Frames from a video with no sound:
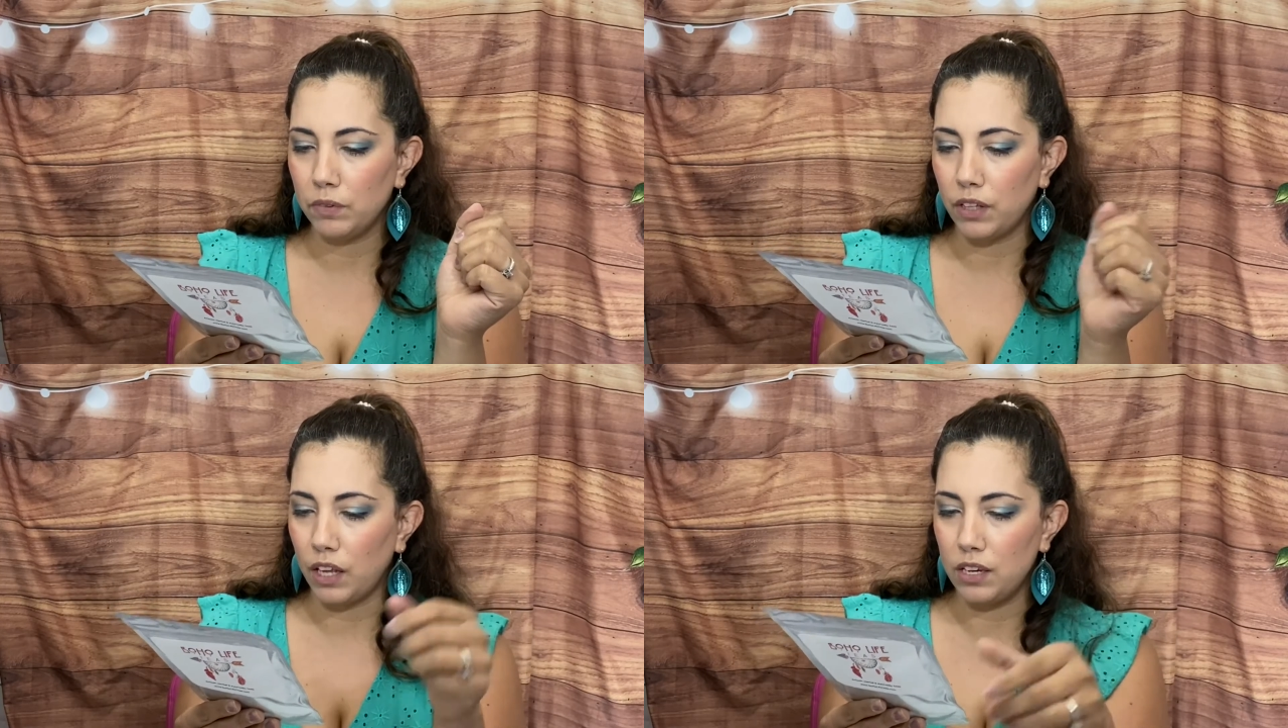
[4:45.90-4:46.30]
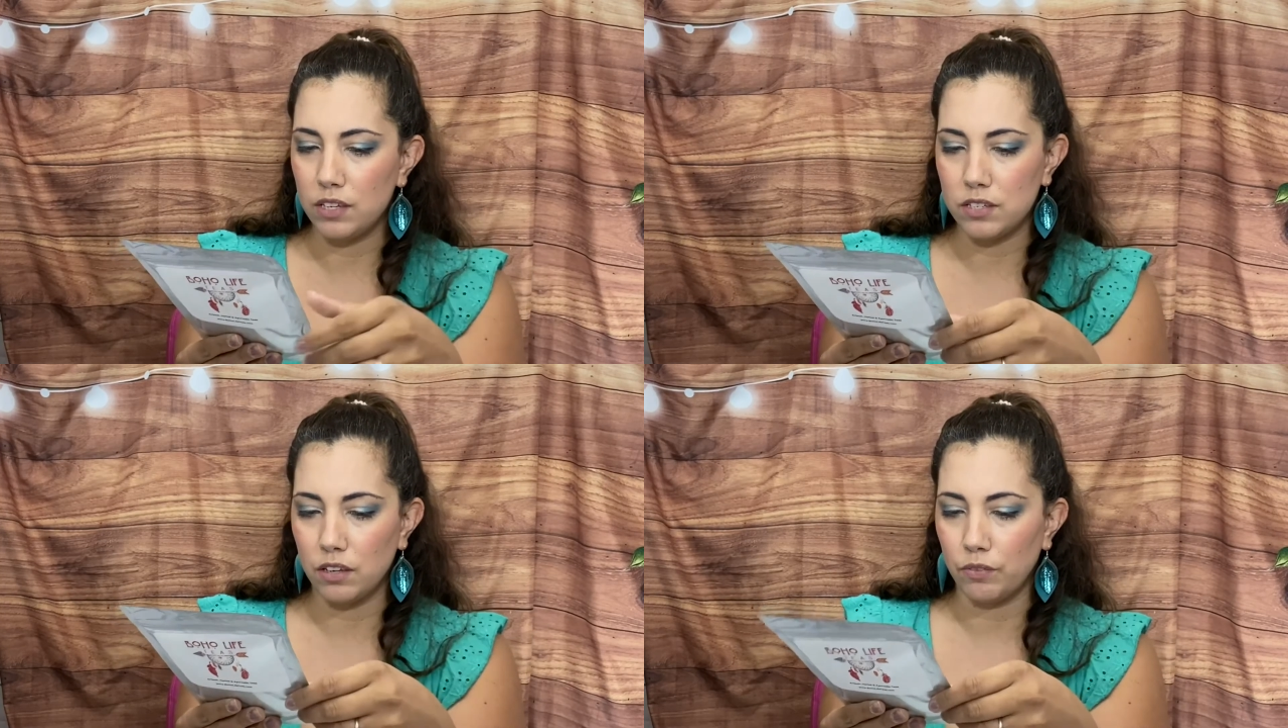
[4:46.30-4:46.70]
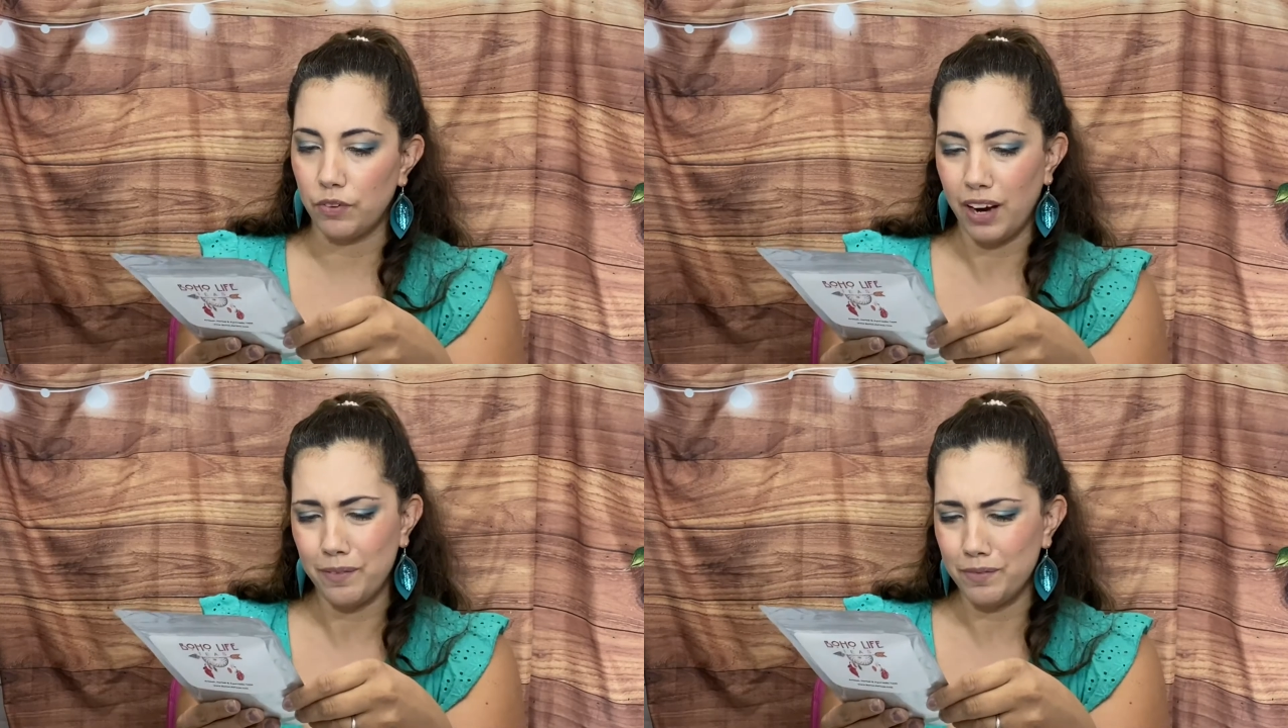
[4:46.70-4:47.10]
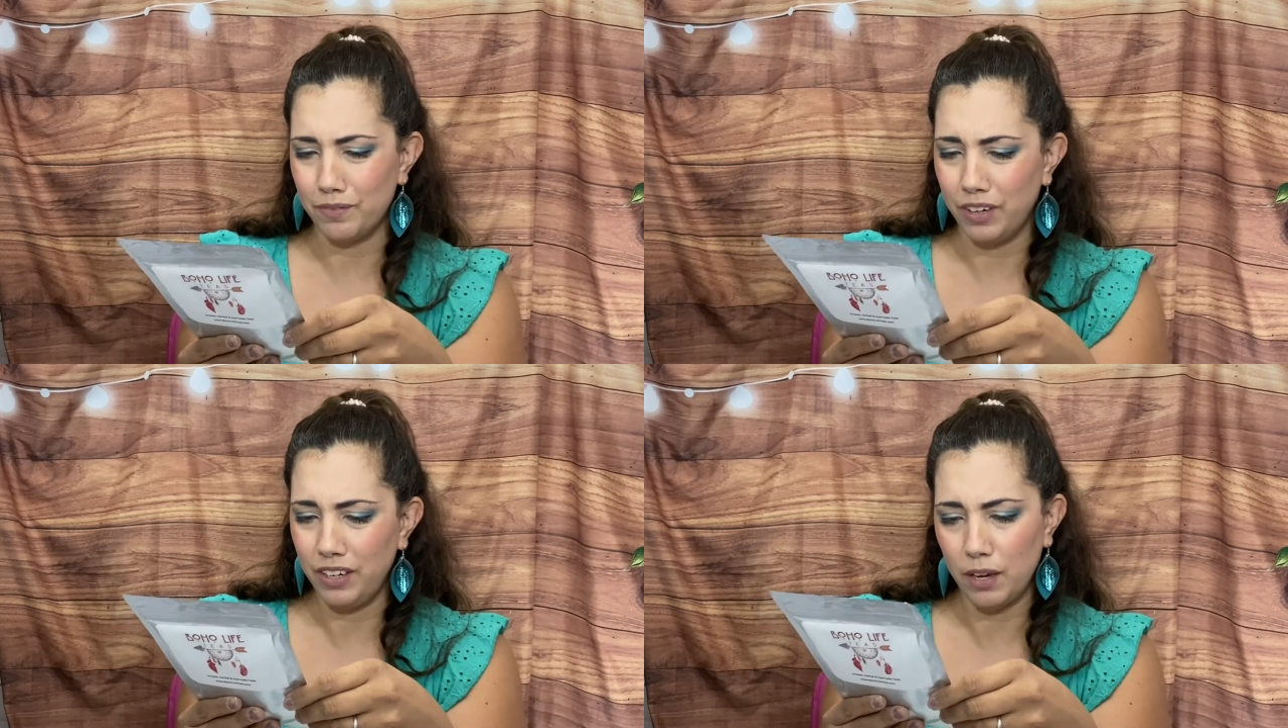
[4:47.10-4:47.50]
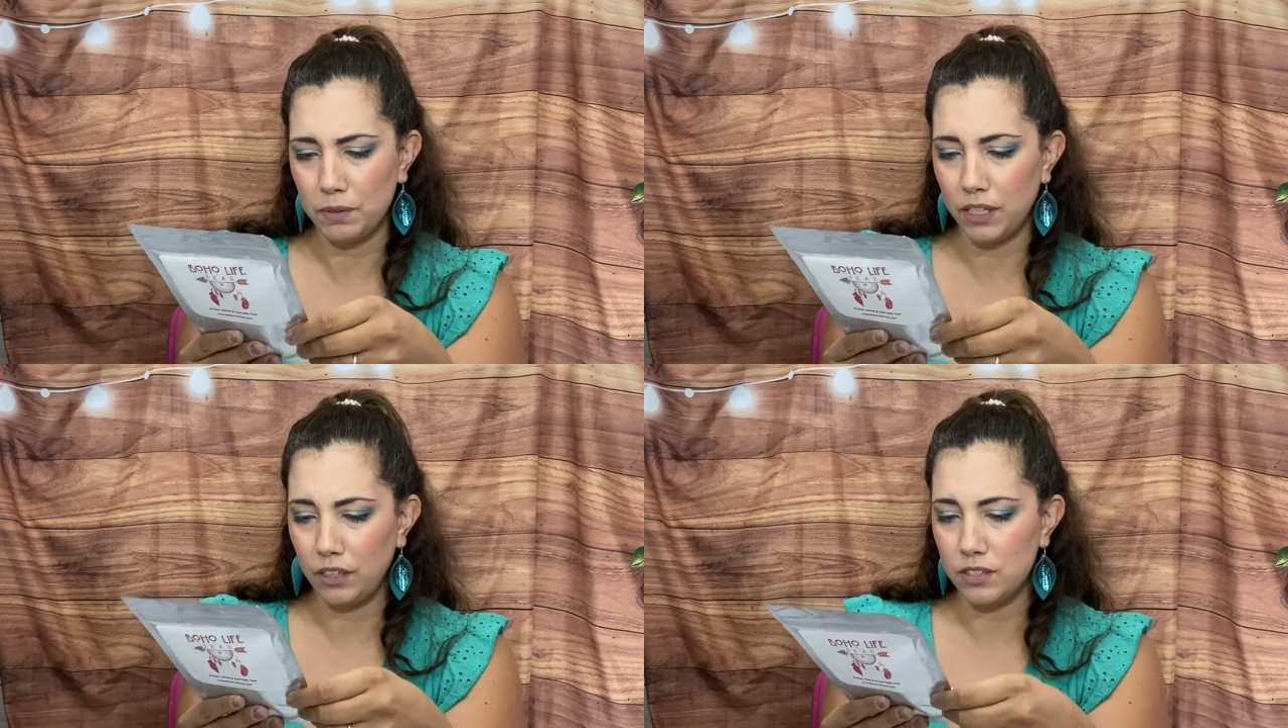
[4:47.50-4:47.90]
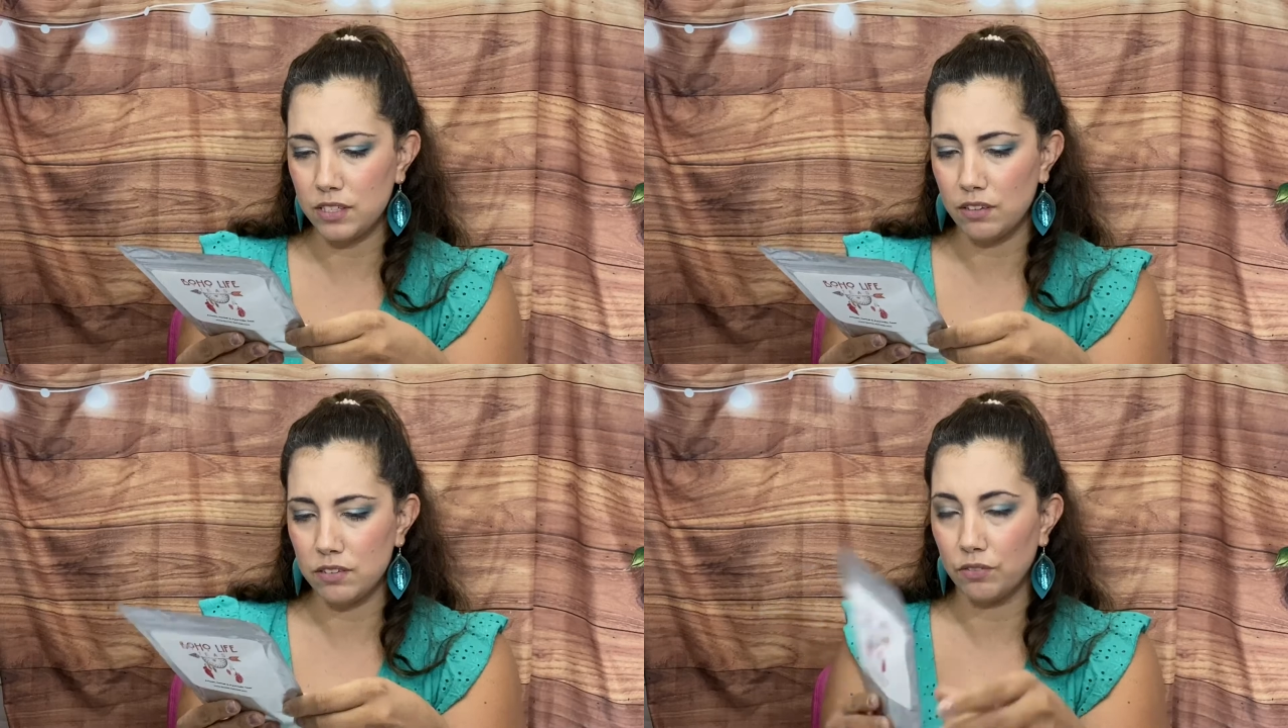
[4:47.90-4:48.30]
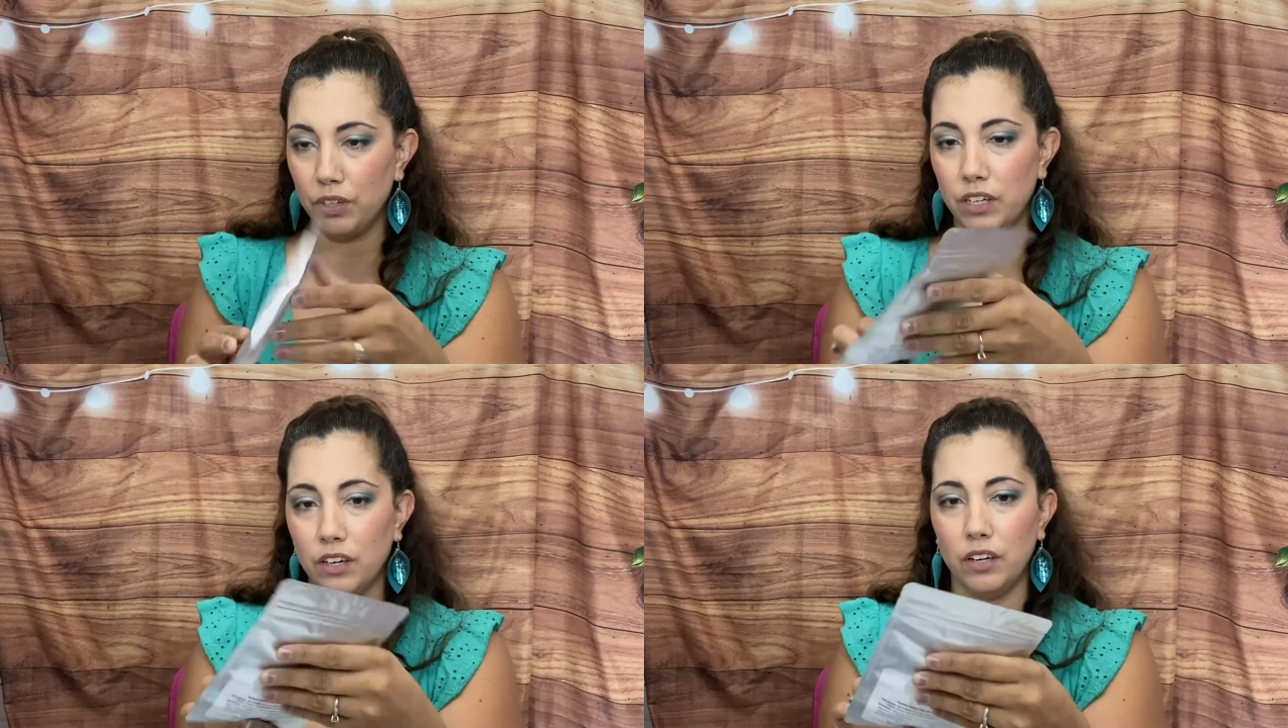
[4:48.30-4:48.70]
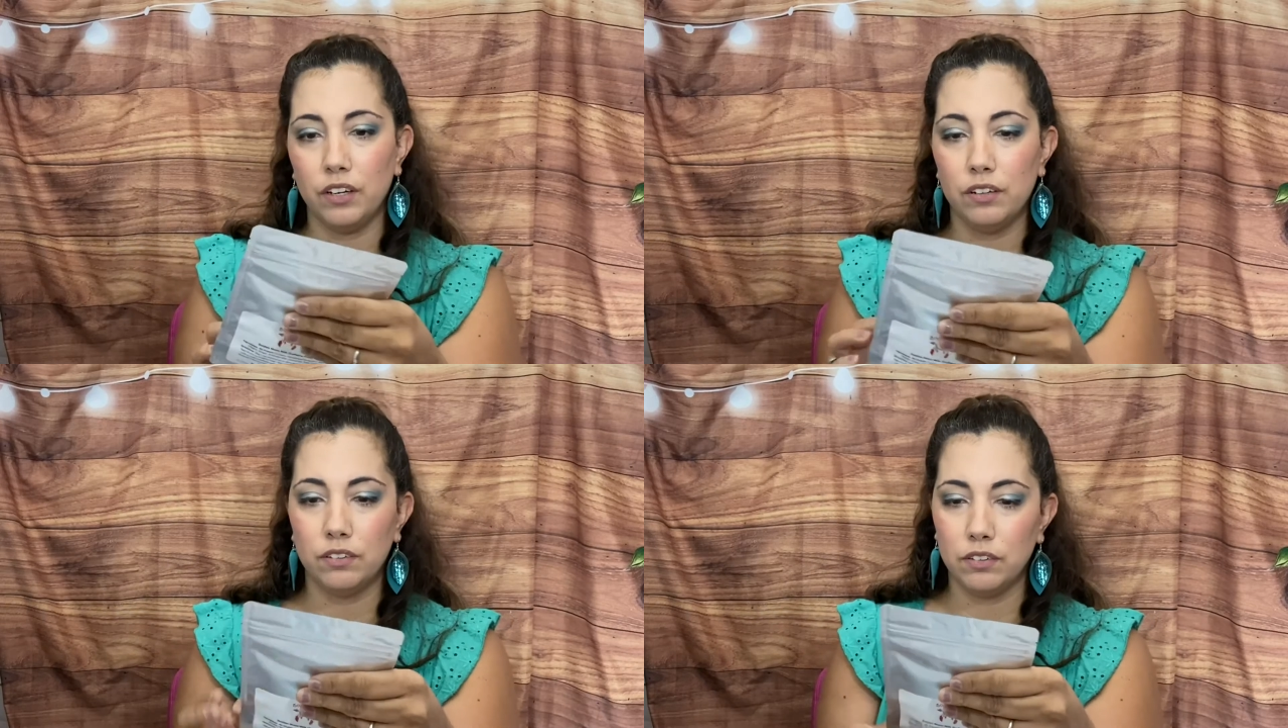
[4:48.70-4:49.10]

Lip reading: That is really yummy. Sounds really good. It